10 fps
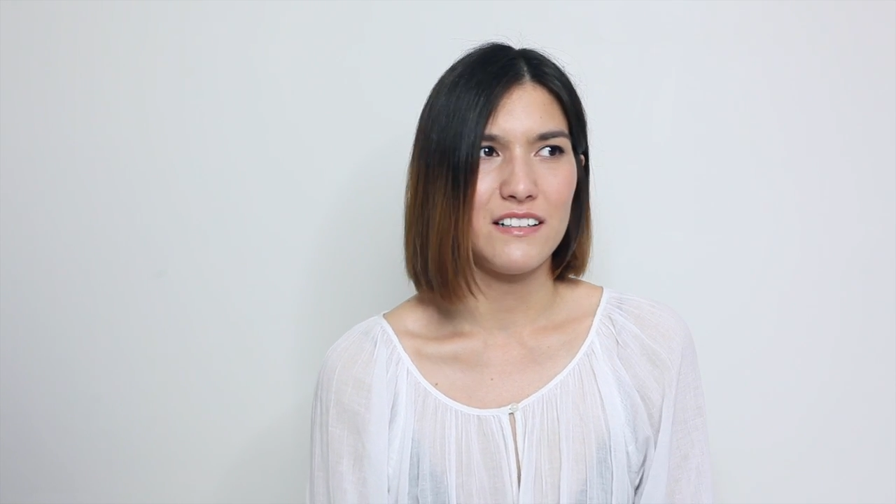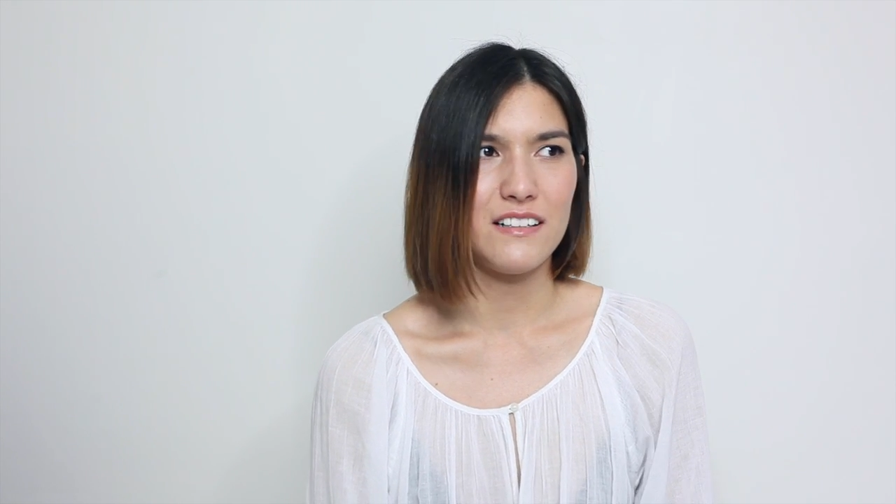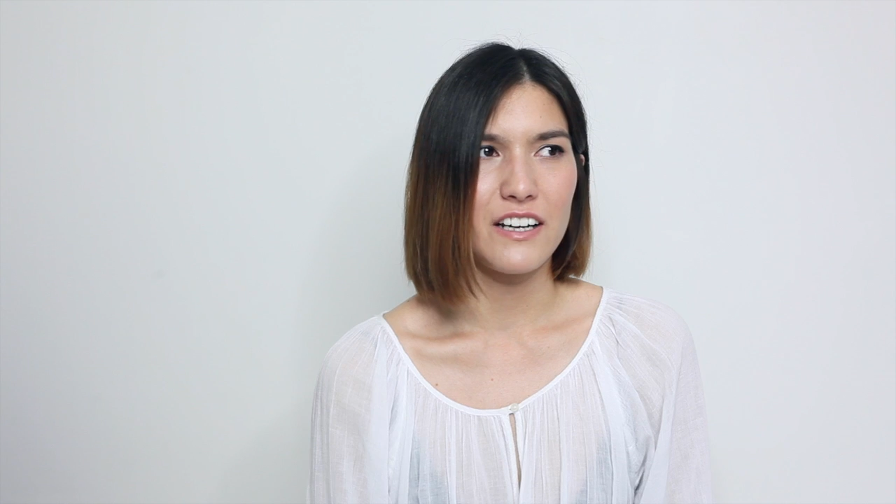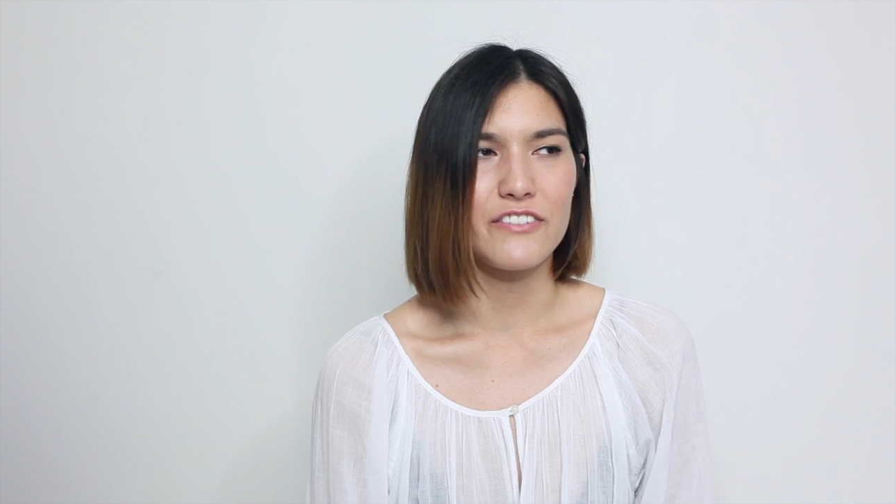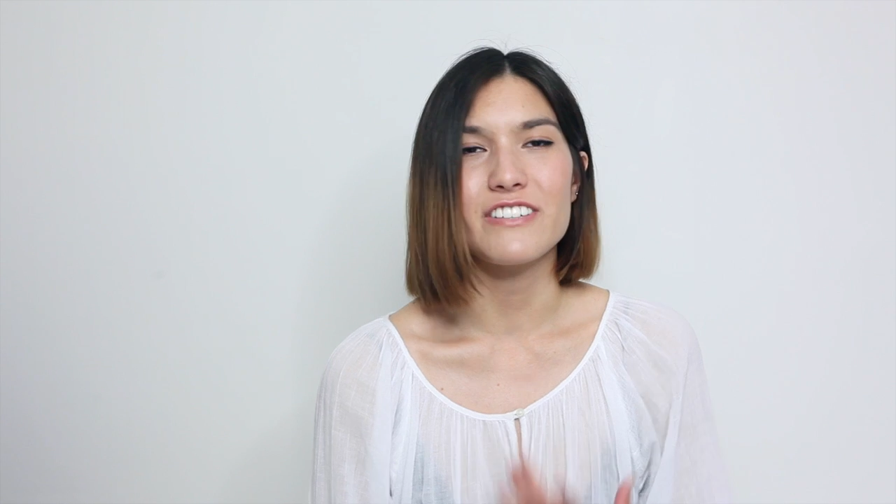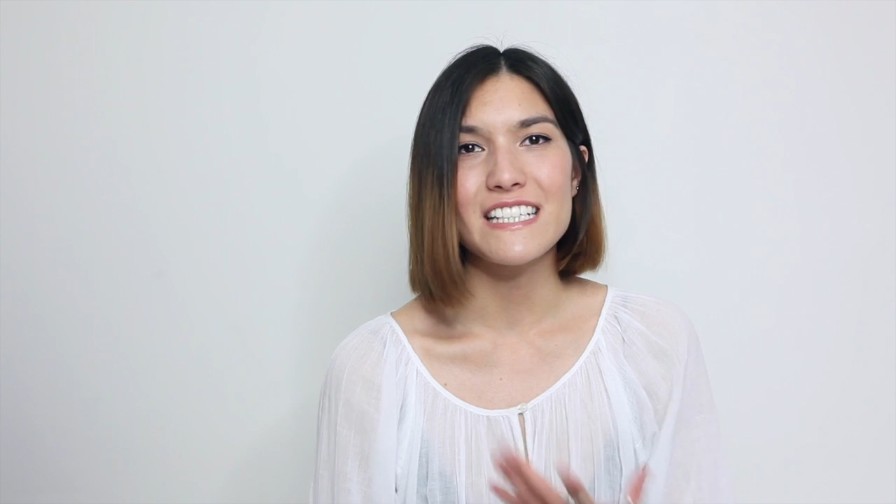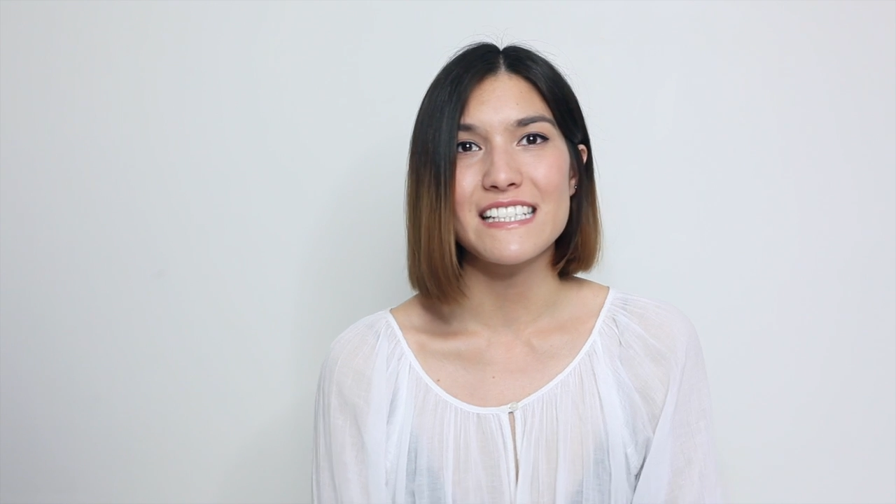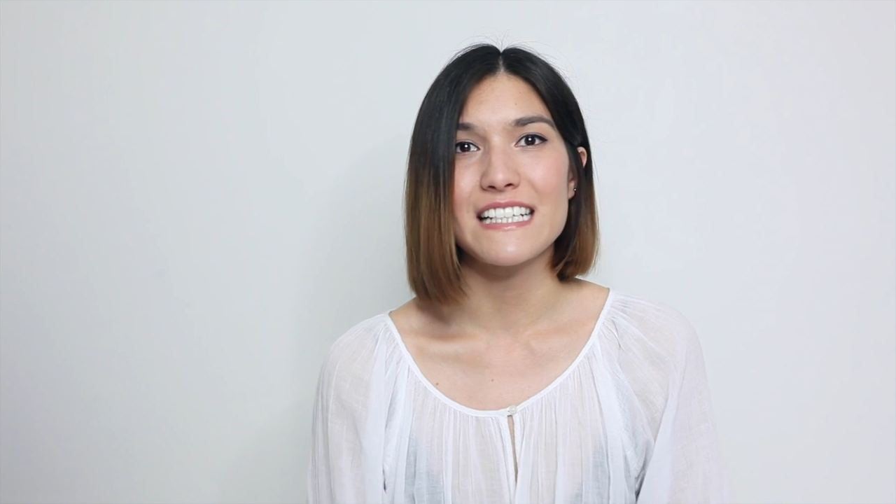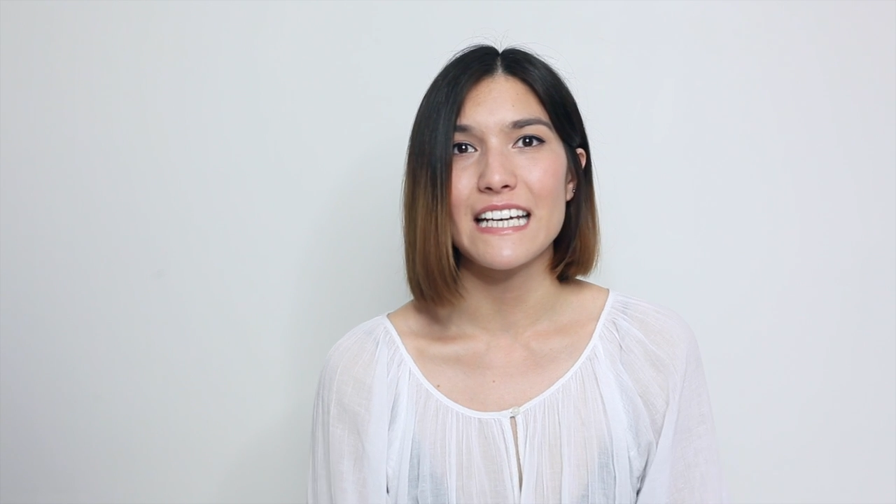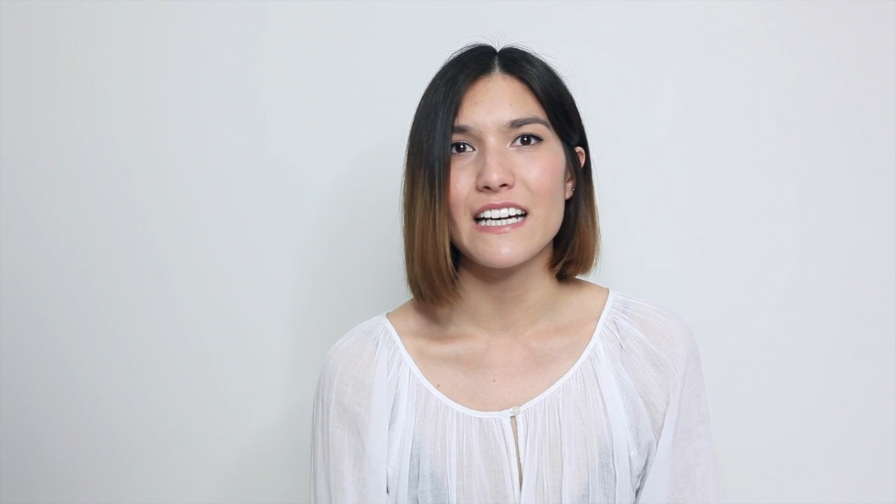Like
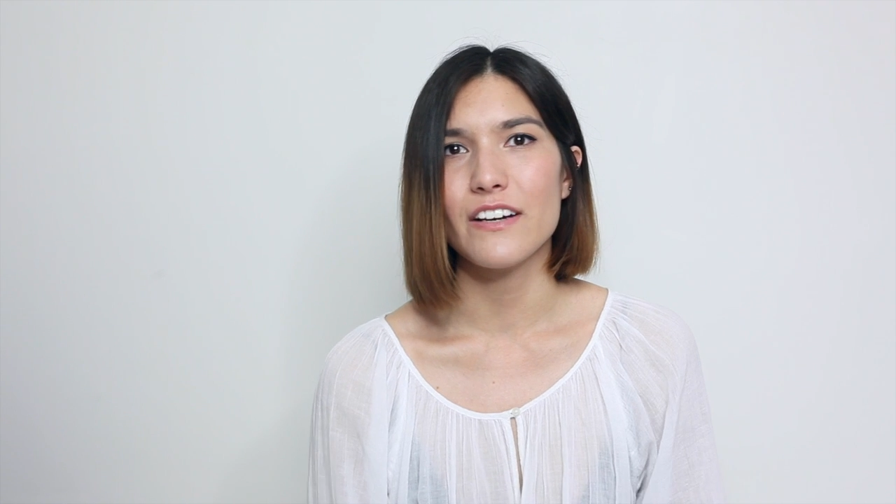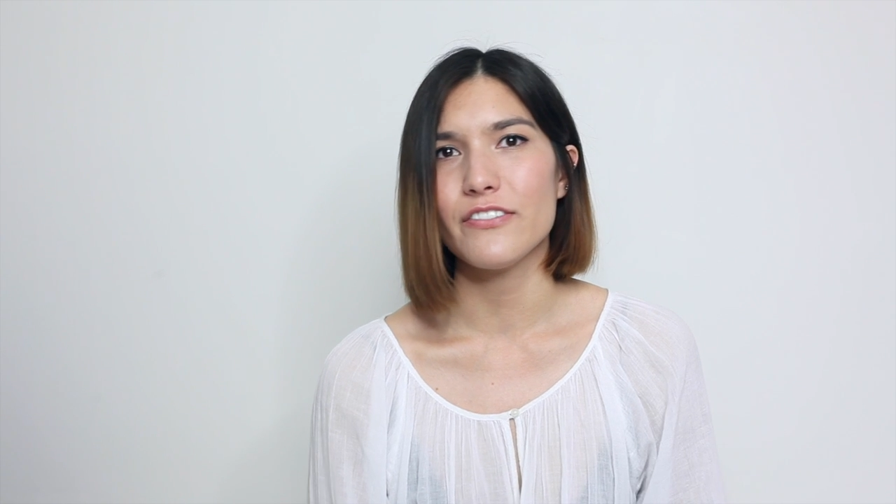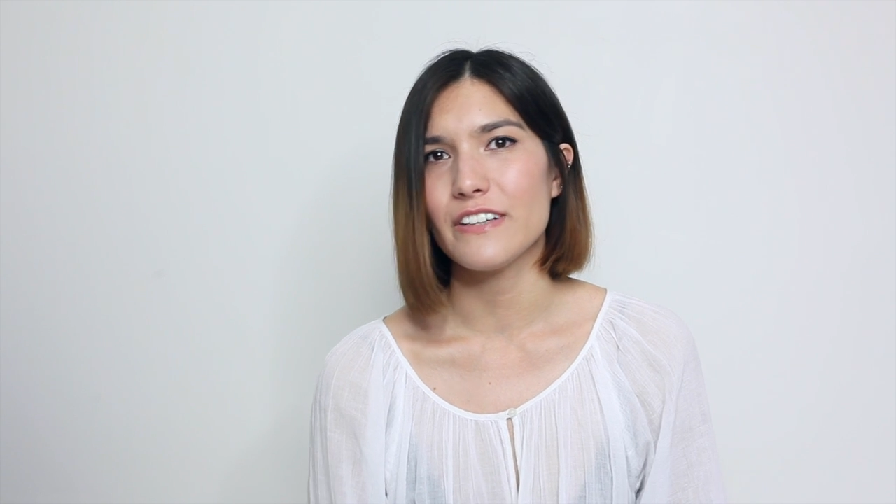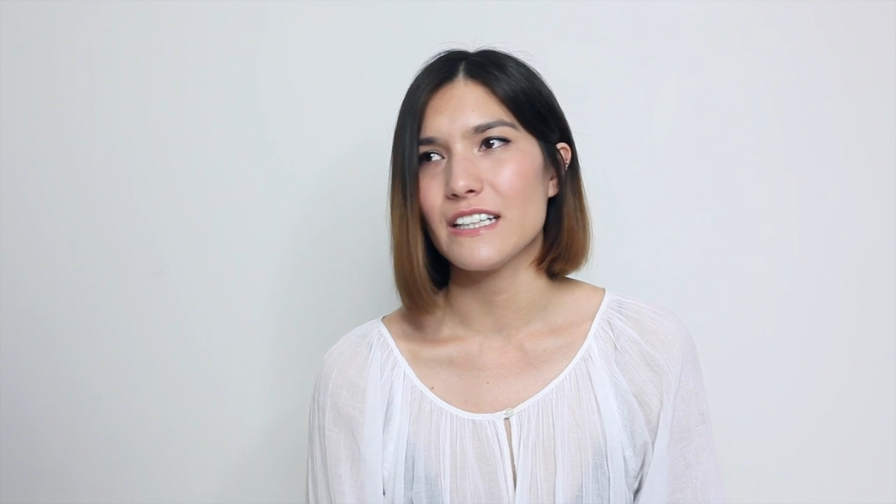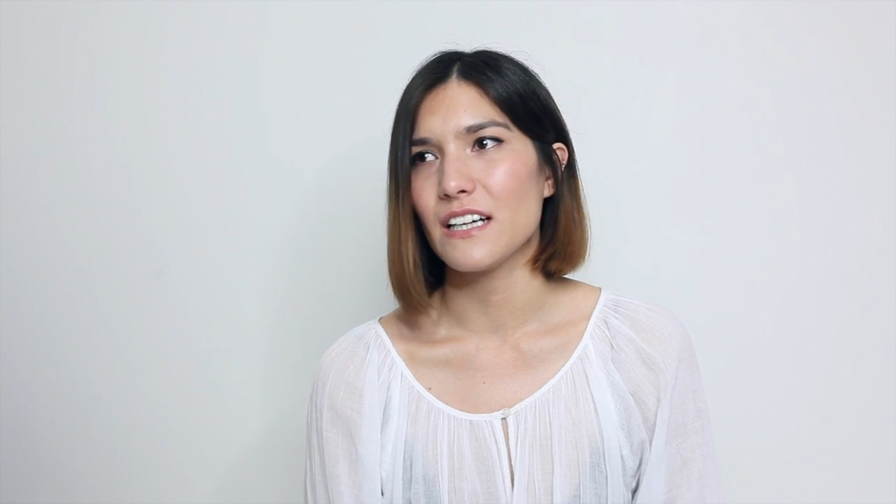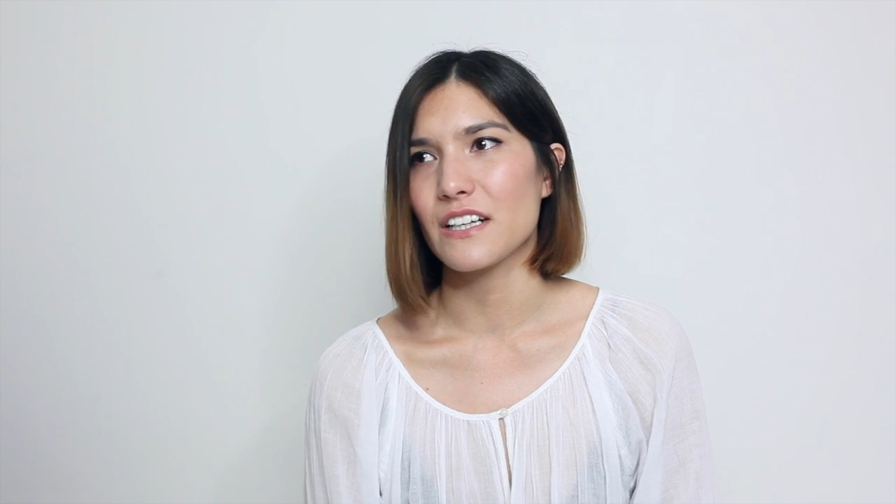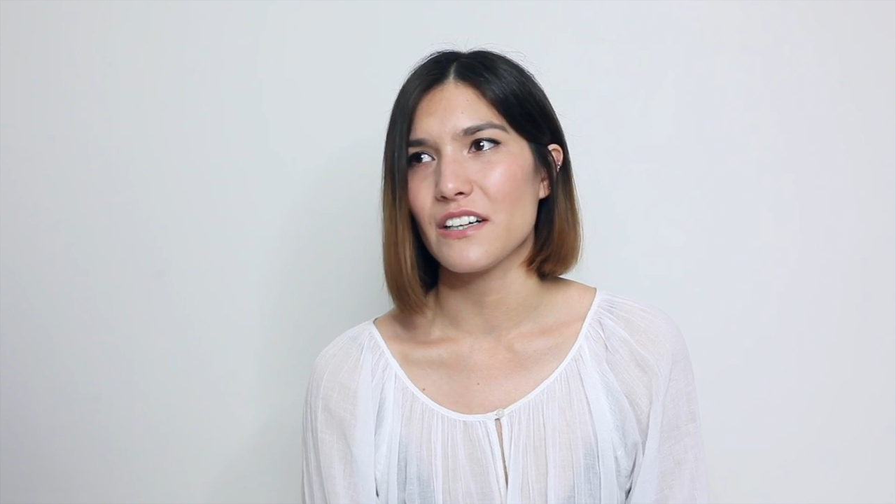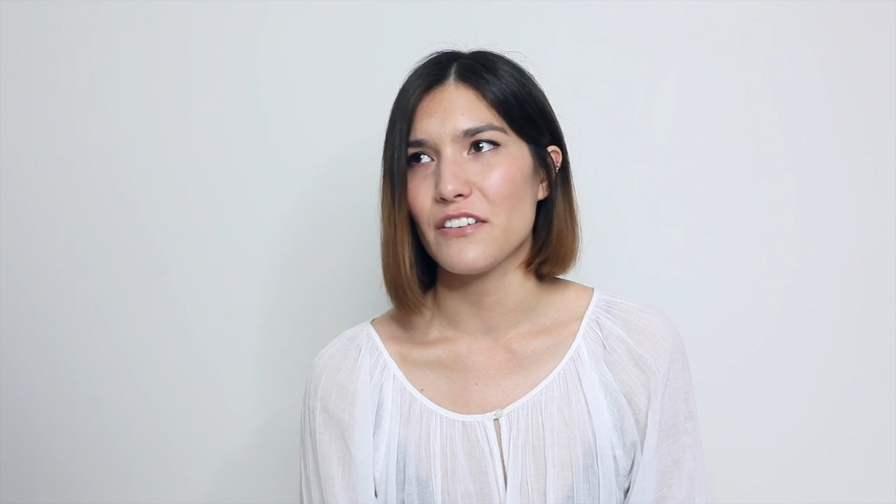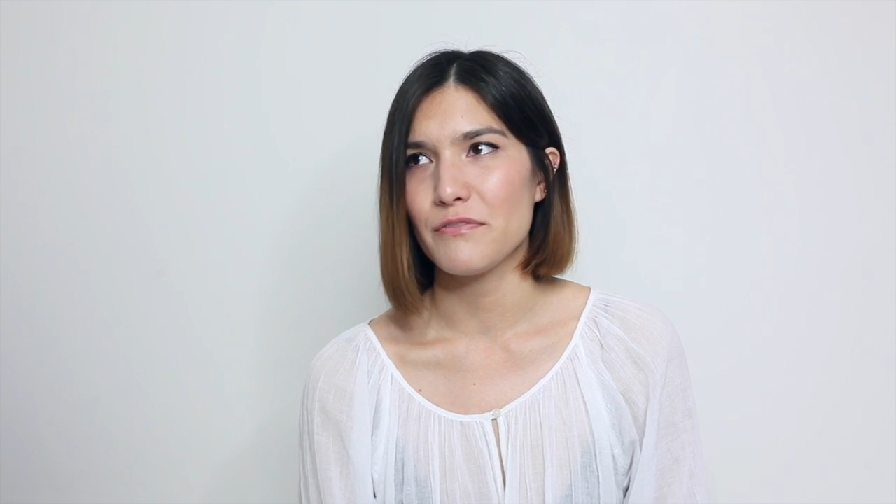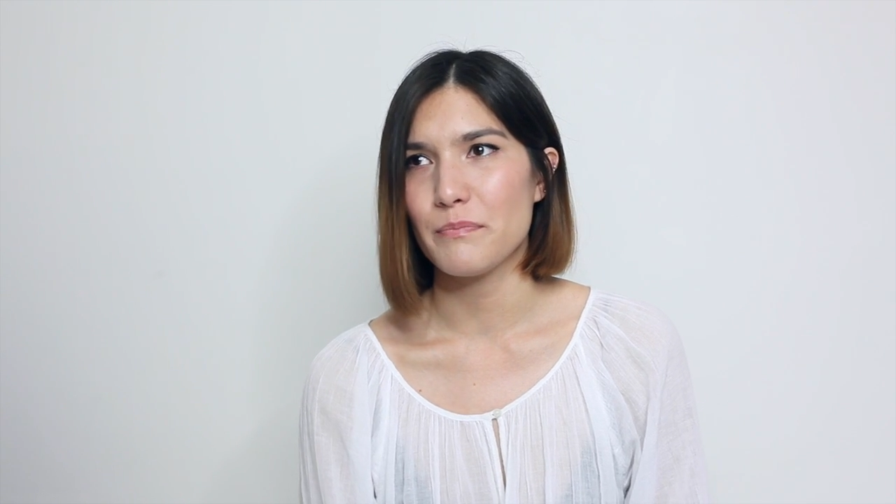recently I feel like
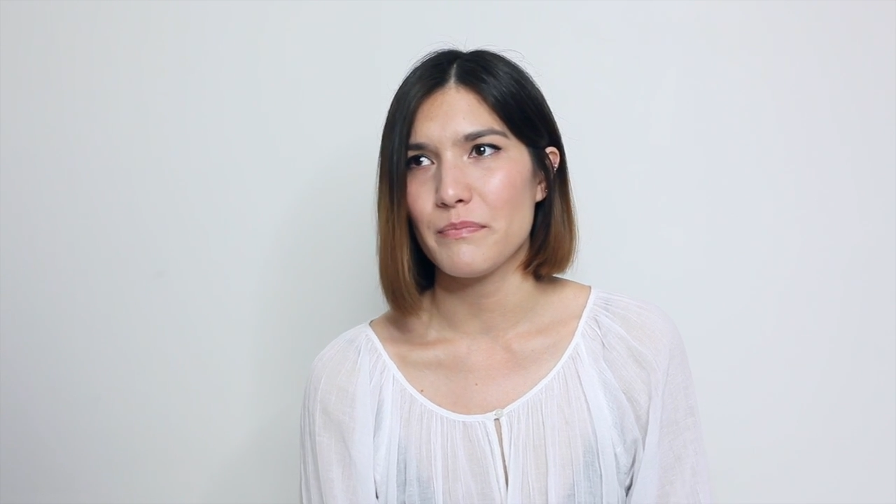I've